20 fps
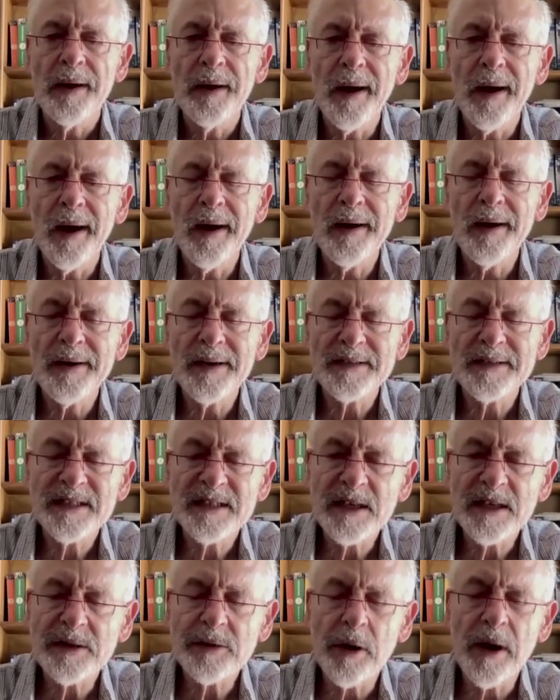a
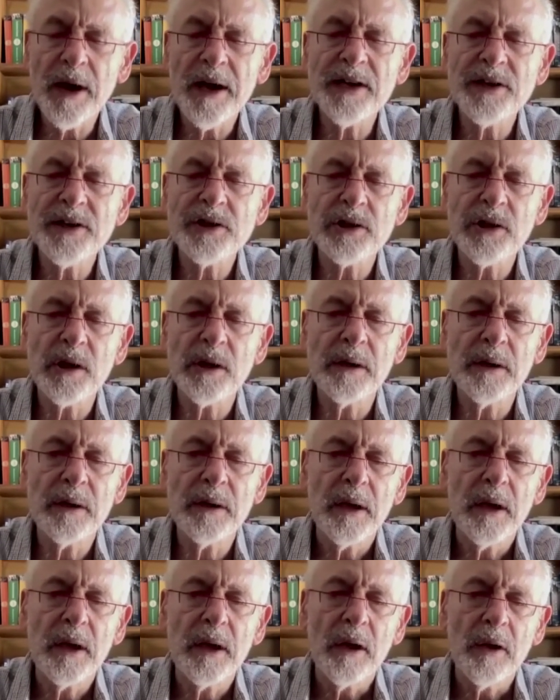situation
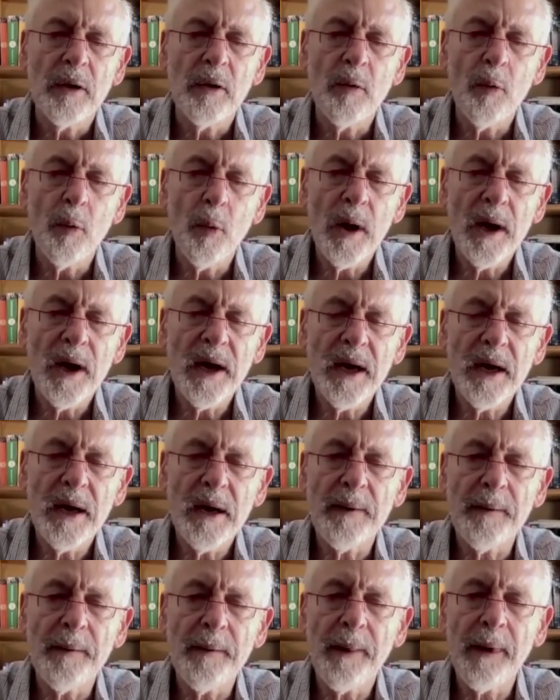where